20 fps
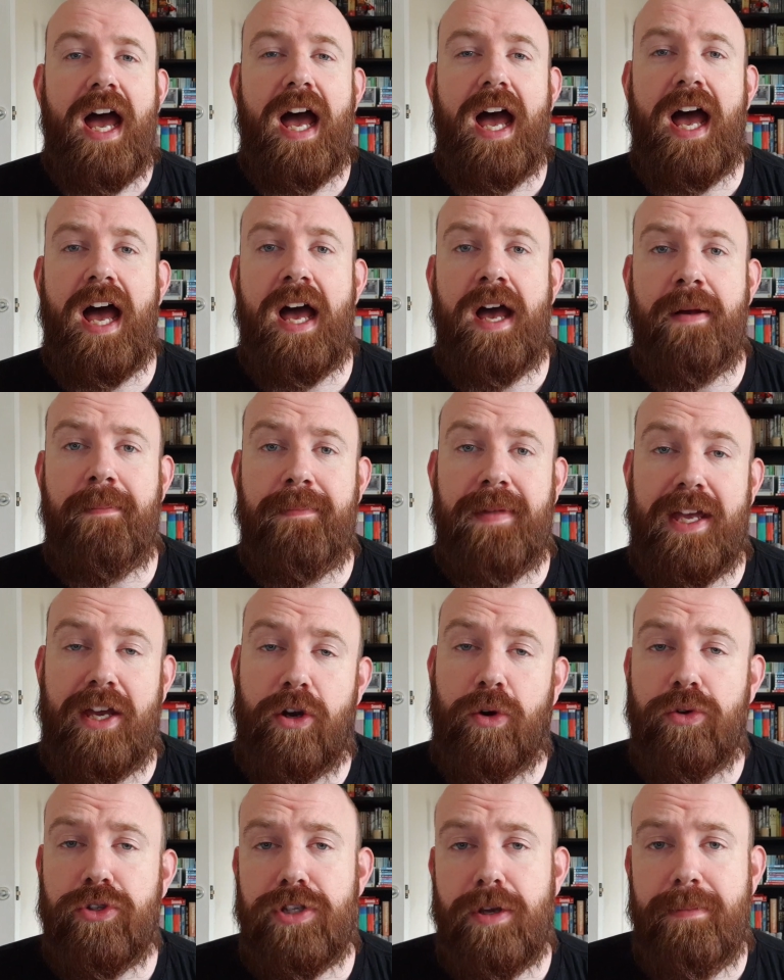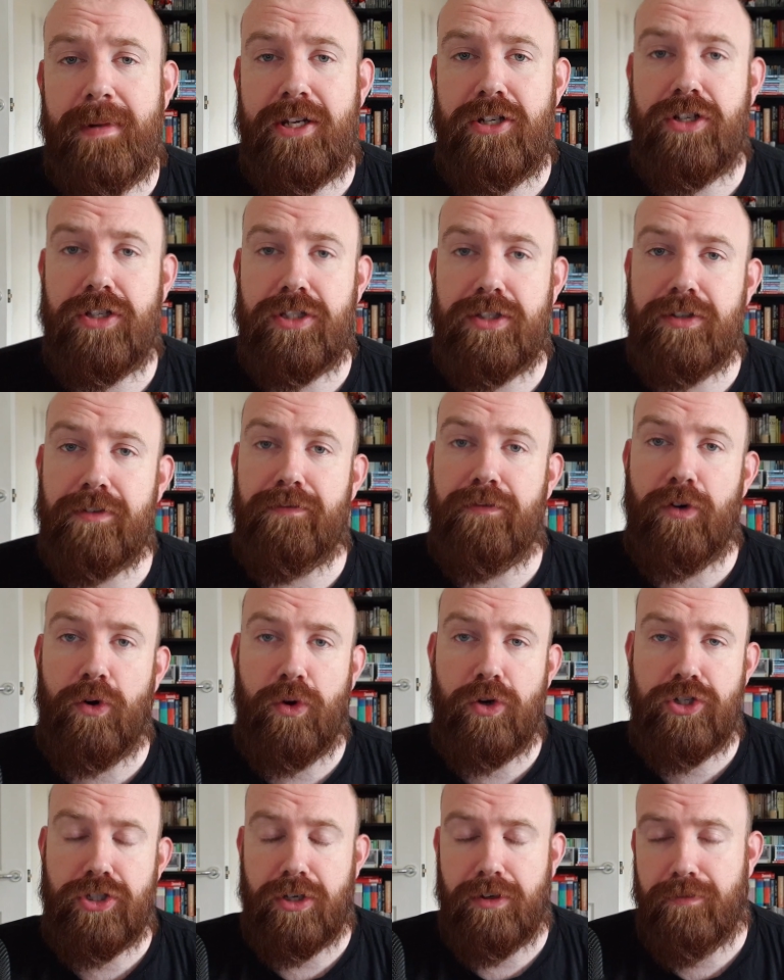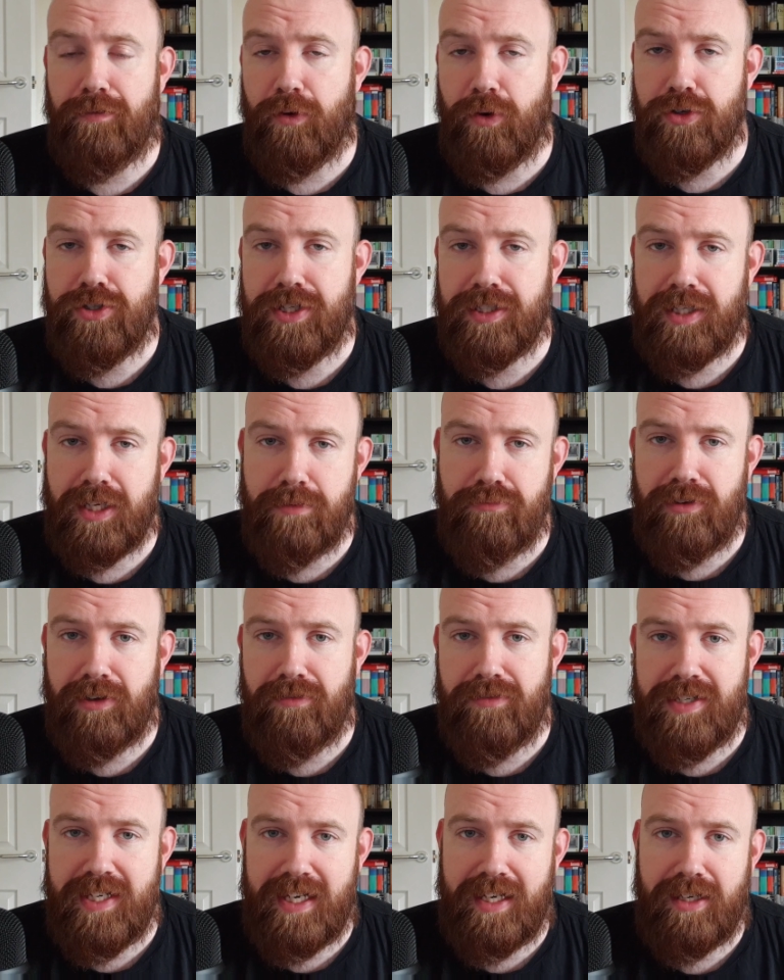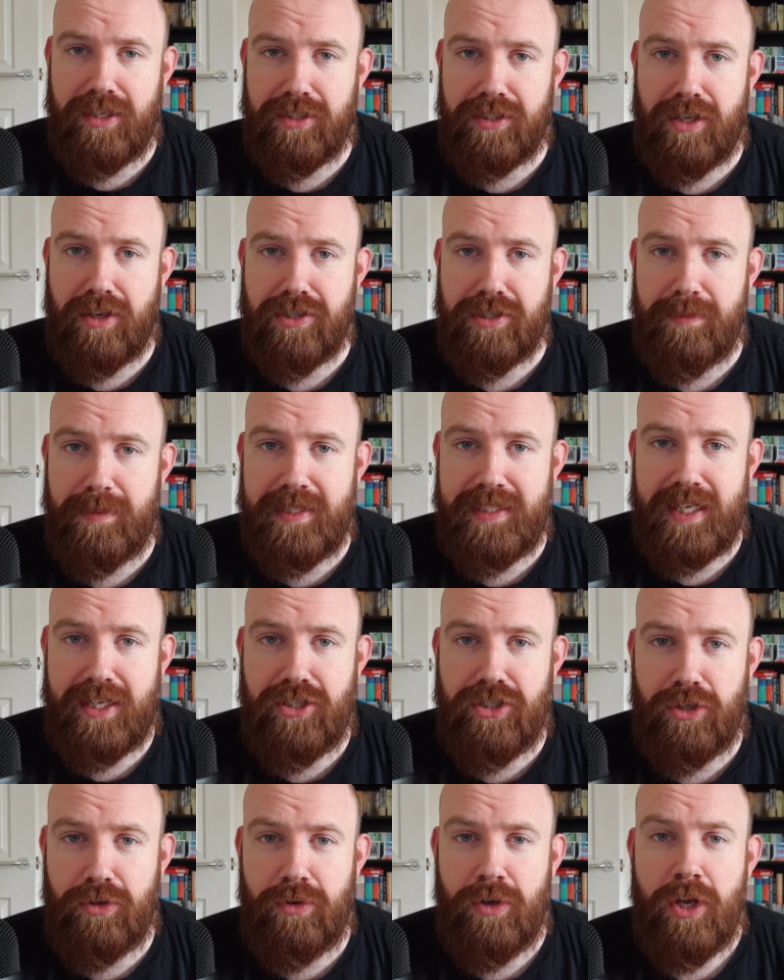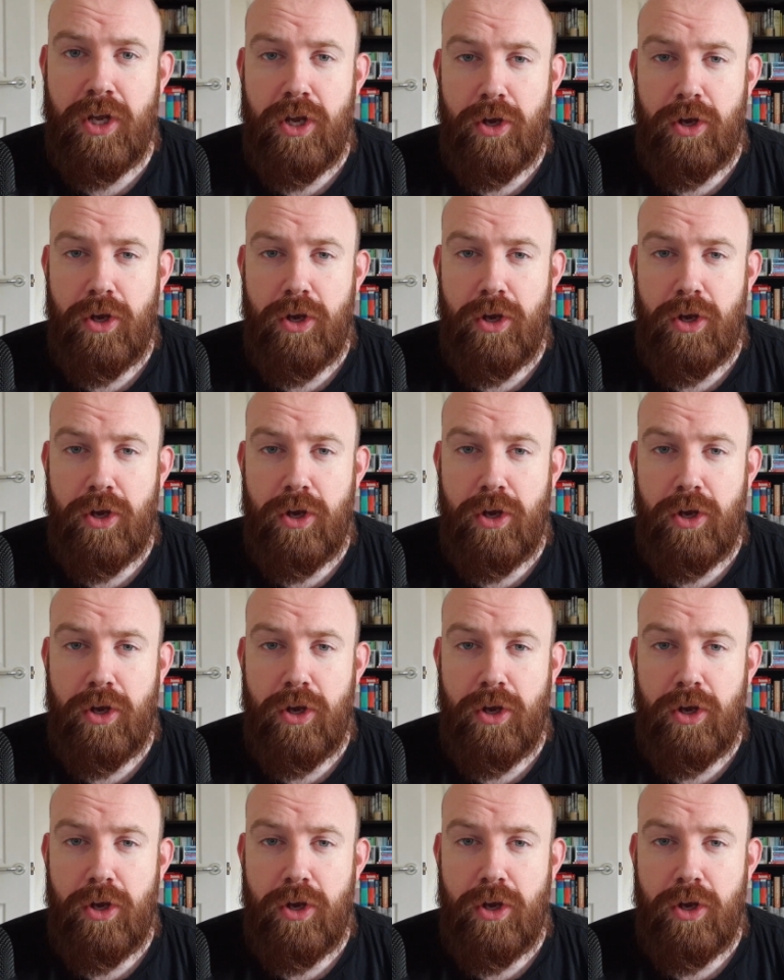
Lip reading: It also mentions the Forge. The Forge is going to bring ridiculous customization.